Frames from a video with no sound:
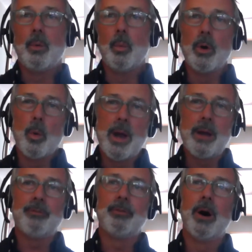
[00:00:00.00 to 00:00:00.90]
We're
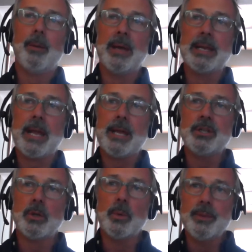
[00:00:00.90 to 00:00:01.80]
aware from
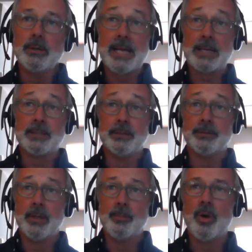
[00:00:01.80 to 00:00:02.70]
engaging with those
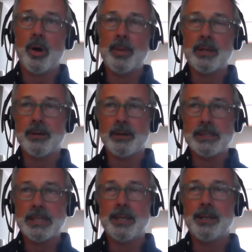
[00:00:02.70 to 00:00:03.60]
active in primary
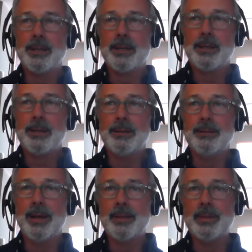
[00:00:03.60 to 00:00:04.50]
authority
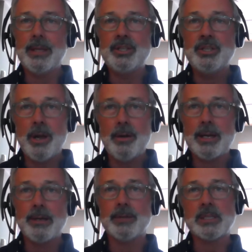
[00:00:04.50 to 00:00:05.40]
that the
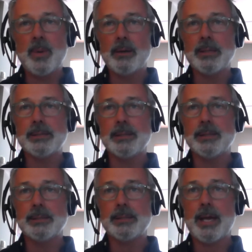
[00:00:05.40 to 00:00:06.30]
sharing of
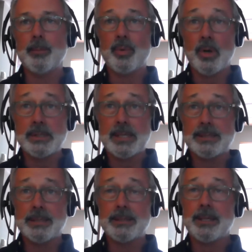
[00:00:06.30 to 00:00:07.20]
experiences and
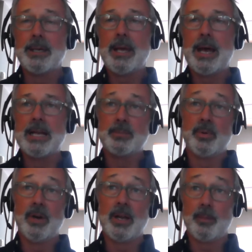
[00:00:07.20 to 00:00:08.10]
processes has
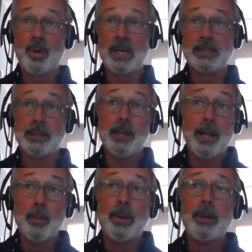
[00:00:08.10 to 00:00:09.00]
provided practical
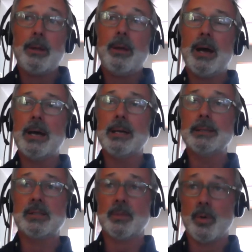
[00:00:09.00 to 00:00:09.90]
help
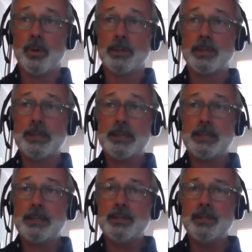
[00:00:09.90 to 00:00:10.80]
and support
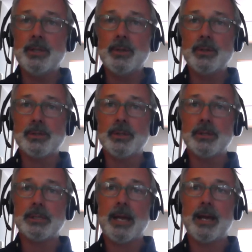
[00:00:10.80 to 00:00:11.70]
to
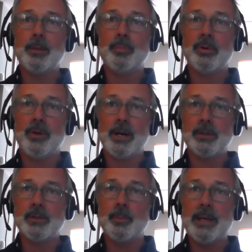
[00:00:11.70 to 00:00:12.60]
users and
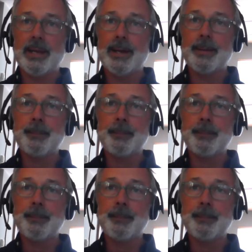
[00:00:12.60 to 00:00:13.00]
providers of PA.